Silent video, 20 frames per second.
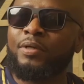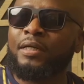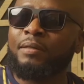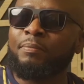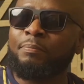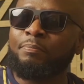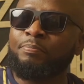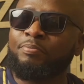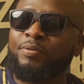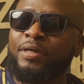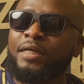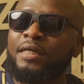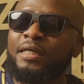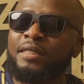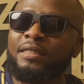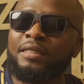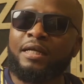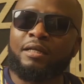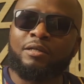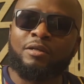
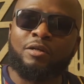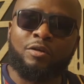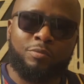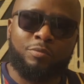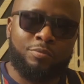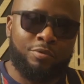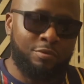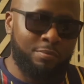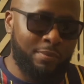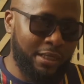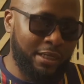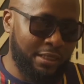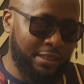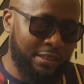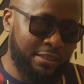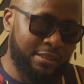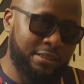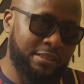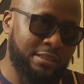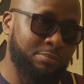breaking that global
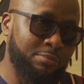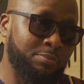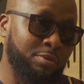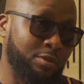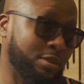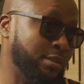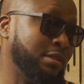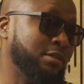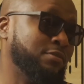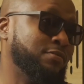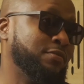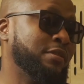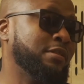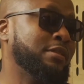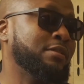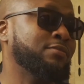market is important for the